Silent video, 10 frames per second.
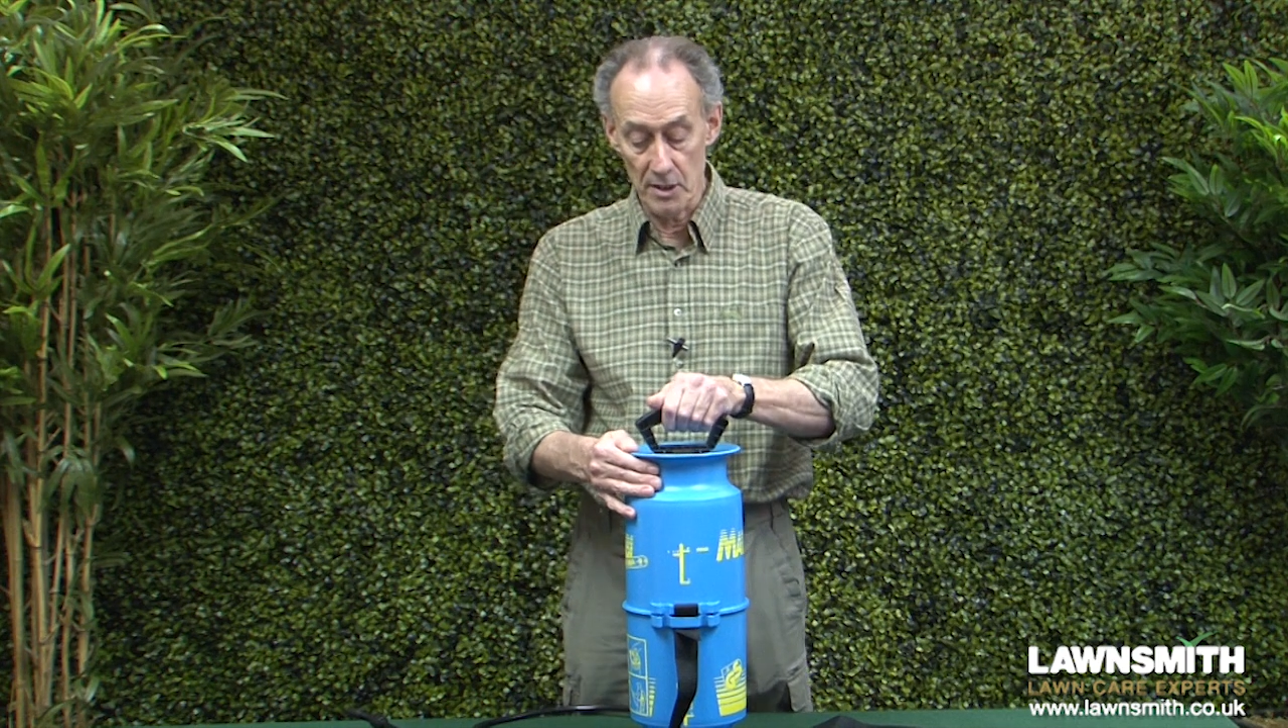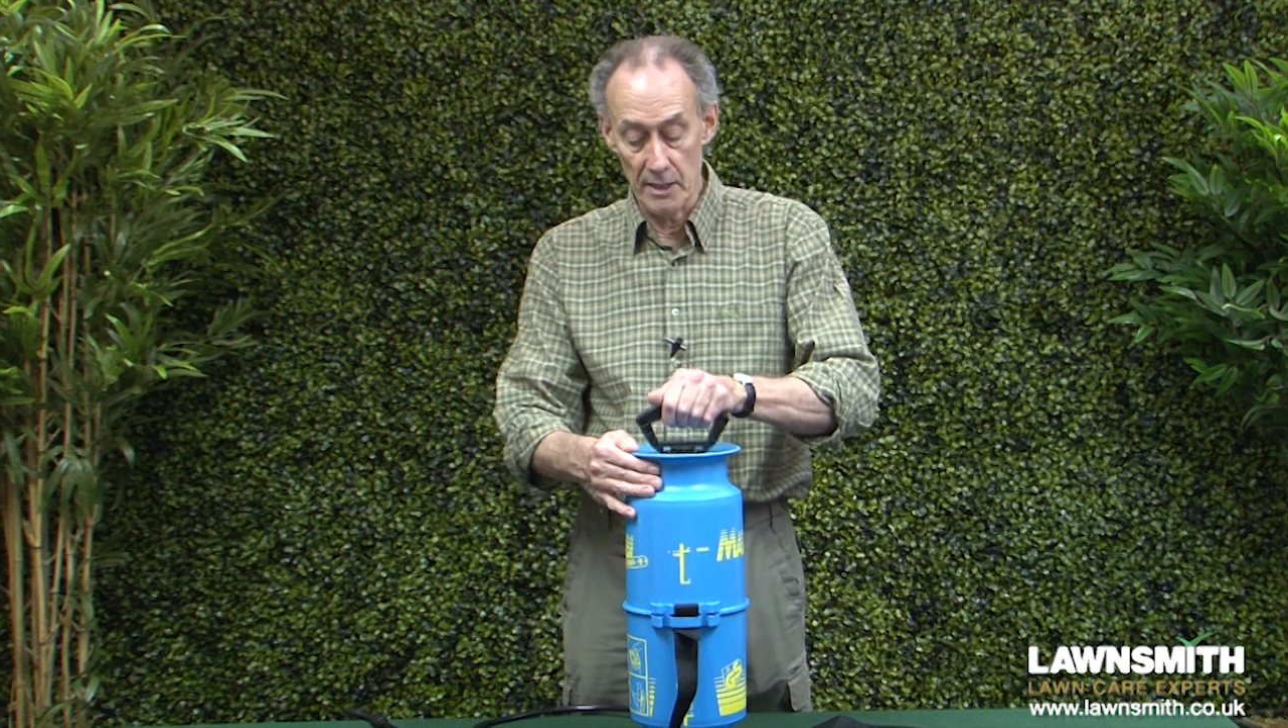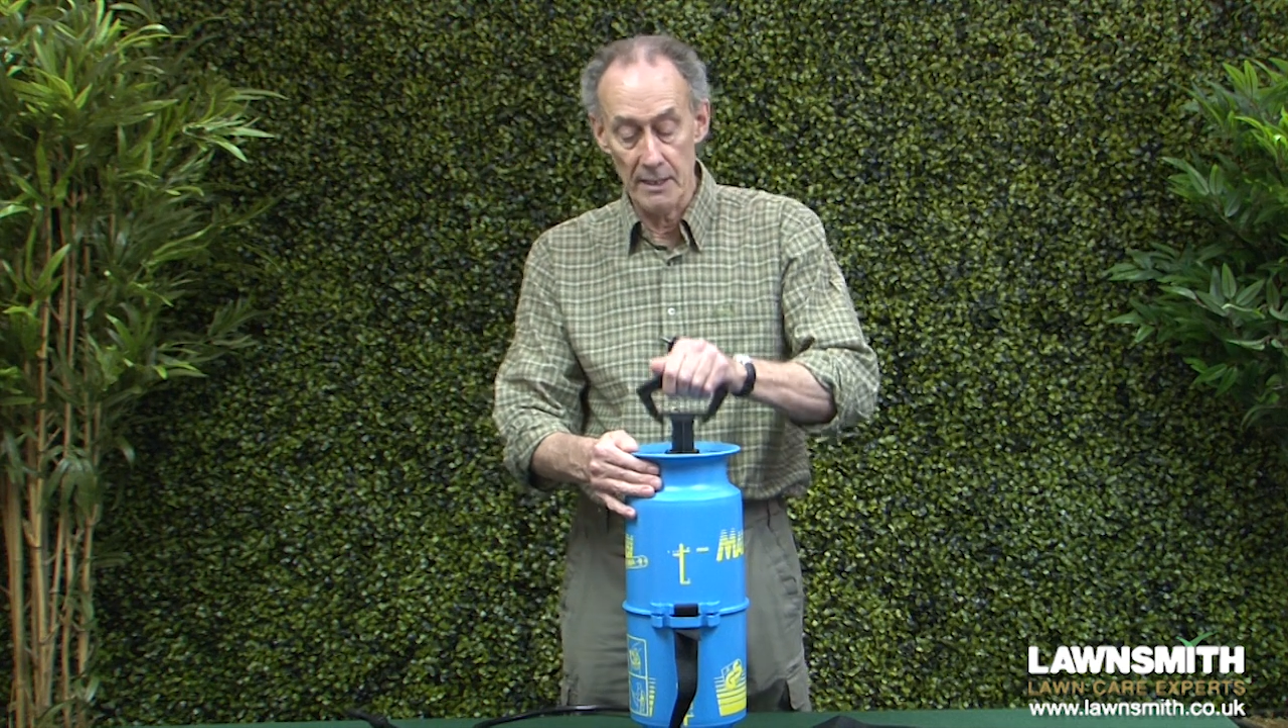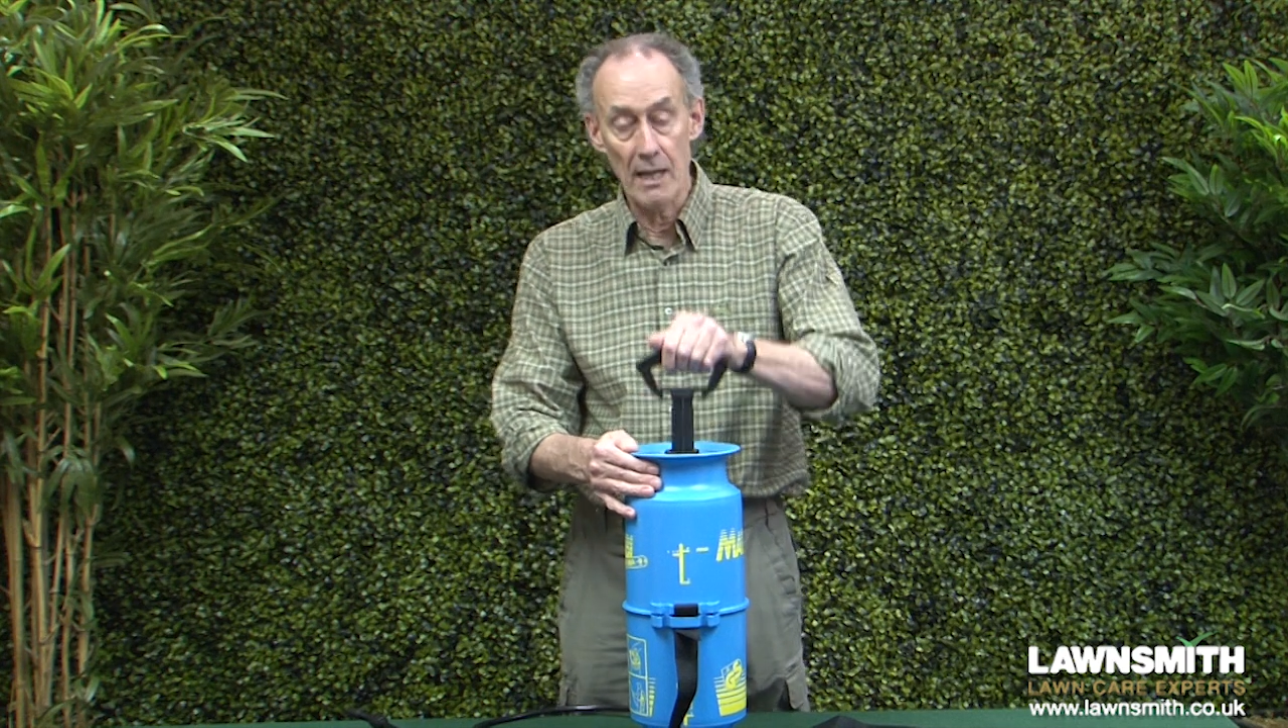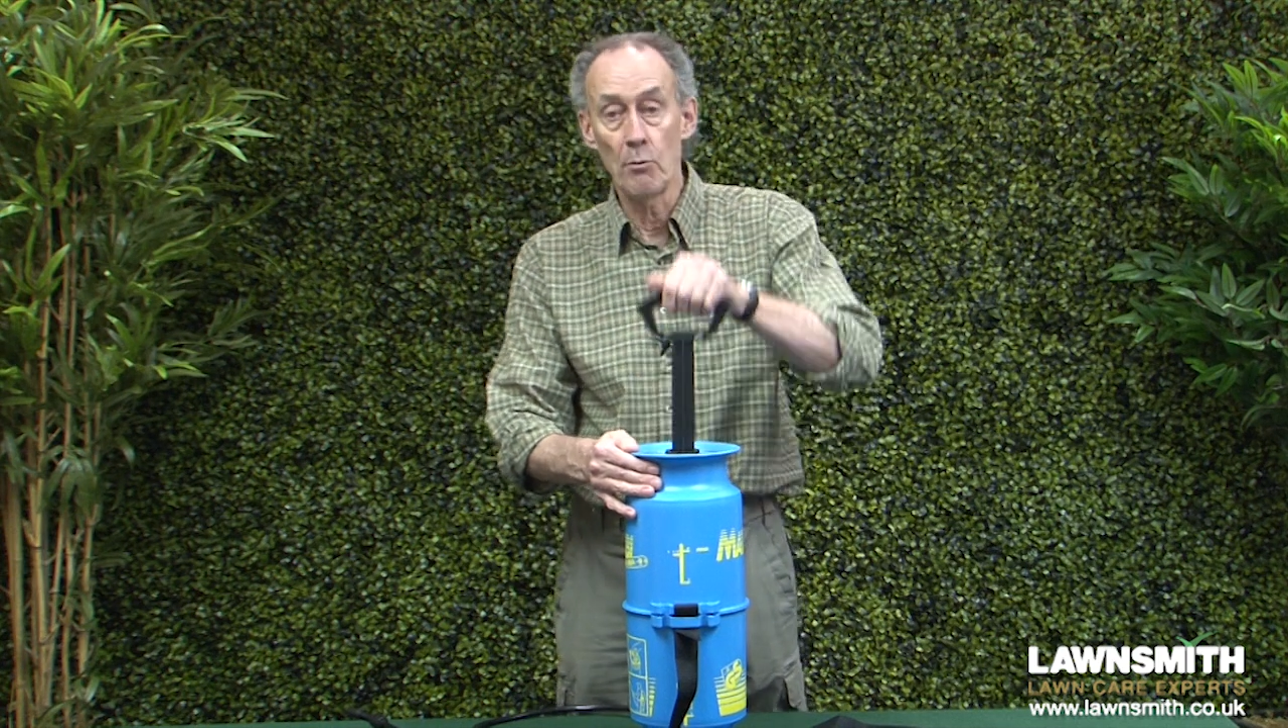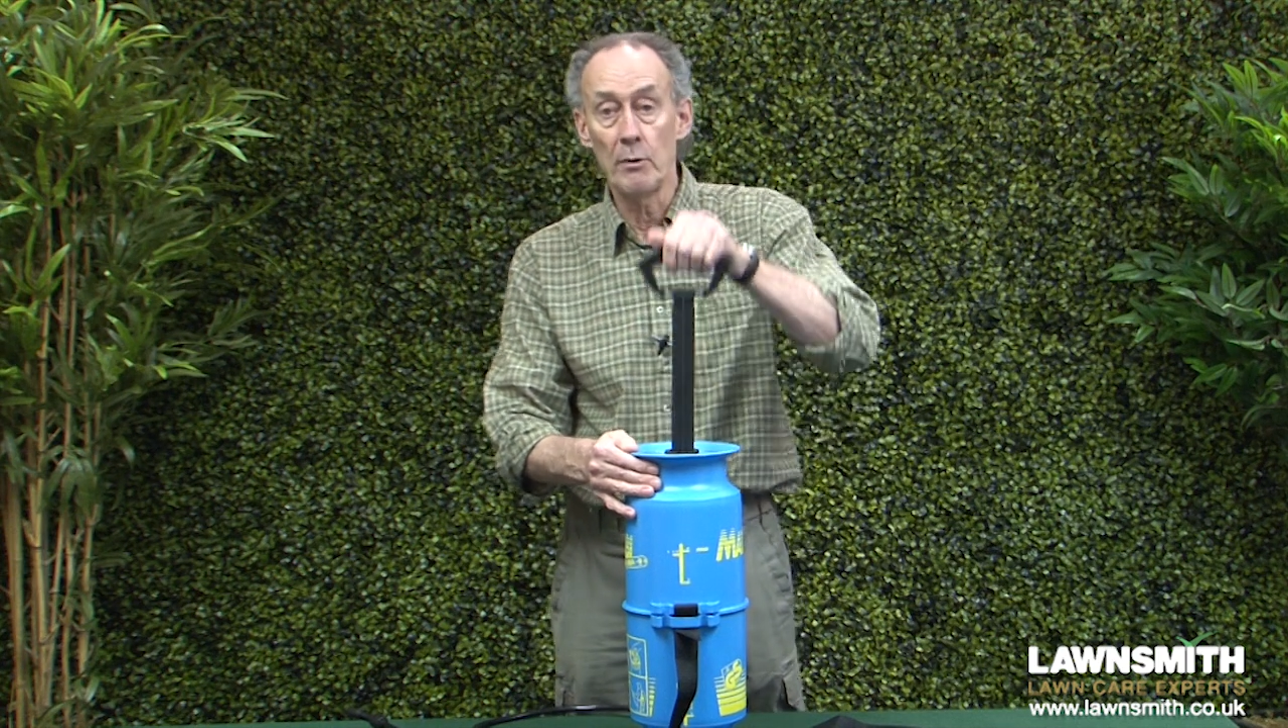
and now